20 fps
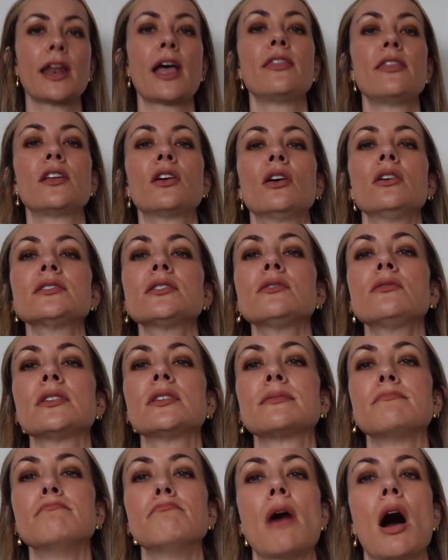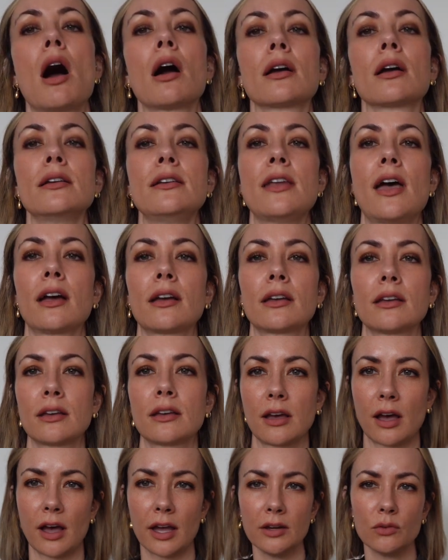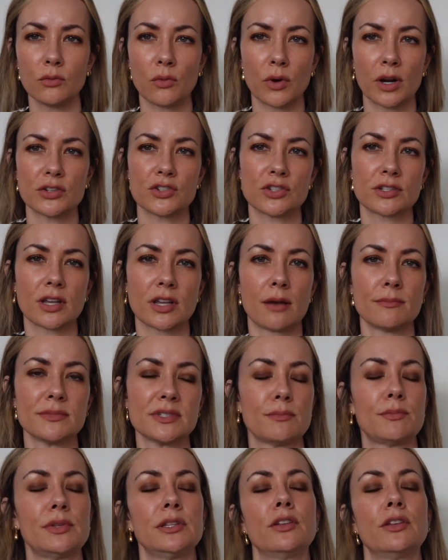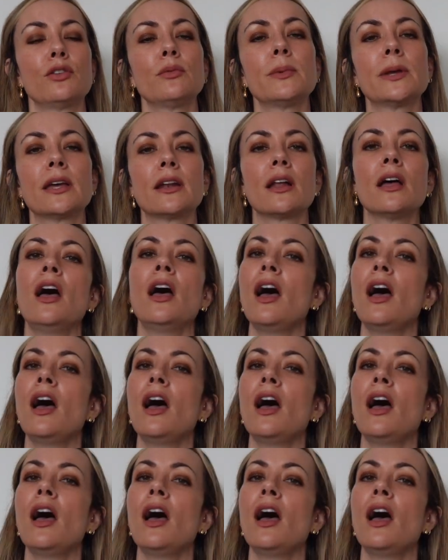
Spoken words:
And then also this mock neck cut where it just comes up a little bit.